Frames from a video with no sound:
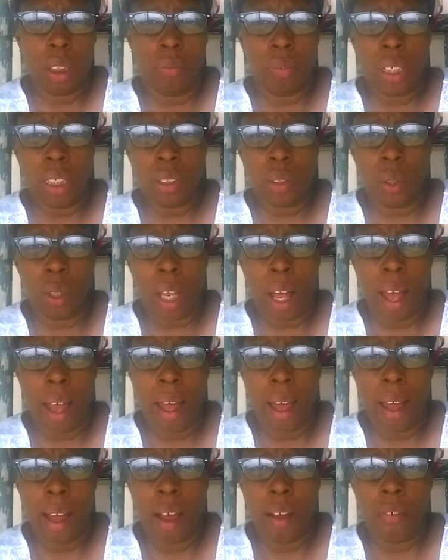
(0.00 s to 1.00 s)
if that's all I
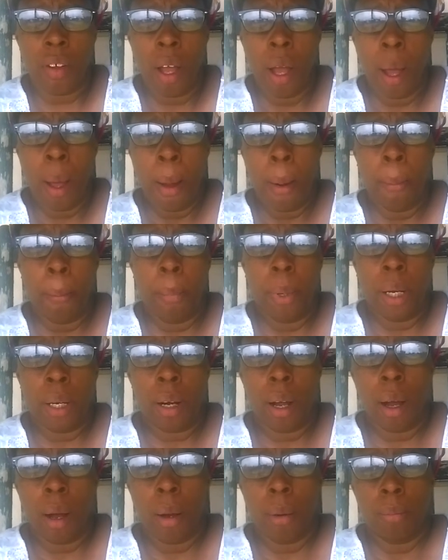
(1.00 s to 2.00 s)
have. But
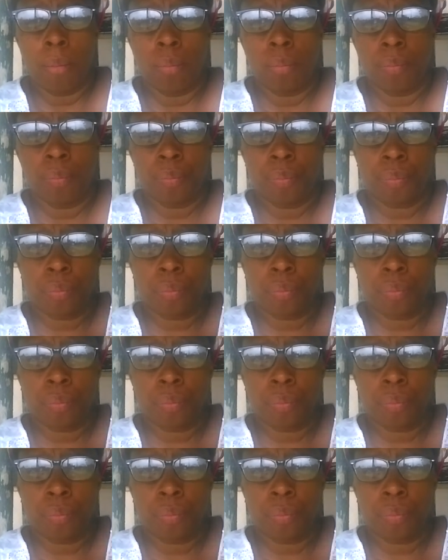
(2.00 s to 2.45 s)
um,